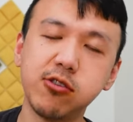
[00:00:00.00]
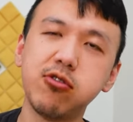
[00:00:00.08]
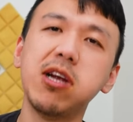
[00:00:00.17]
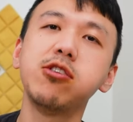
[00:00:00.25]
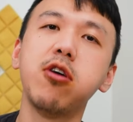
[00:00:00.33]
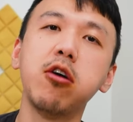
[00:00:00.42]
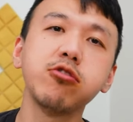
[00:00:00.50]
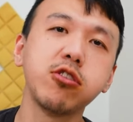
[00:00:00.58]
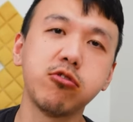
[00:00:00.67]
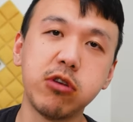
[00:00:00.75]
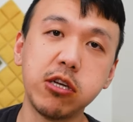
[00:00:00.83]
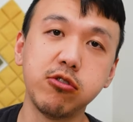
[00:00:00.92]
and try to
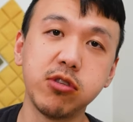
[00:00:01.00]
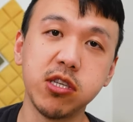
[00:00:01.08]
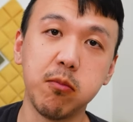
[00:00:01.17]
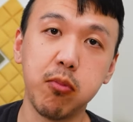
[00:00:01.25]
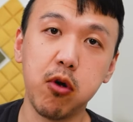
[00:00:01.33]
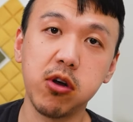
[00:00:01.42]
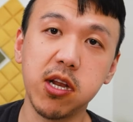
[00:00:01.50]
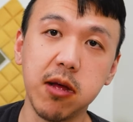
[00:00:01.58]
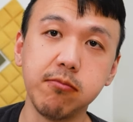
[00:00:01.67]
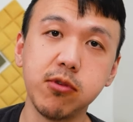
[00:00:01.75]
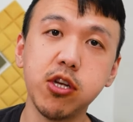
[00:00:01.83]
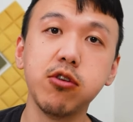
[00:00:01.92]
also try to support them
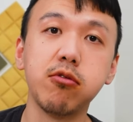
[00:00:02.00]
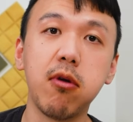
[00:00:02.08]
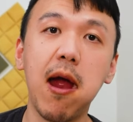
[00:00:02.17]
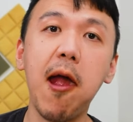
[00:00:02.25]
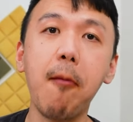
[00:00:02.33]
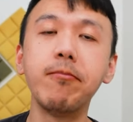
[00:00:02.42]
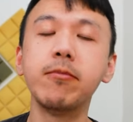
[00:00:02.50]
too, right?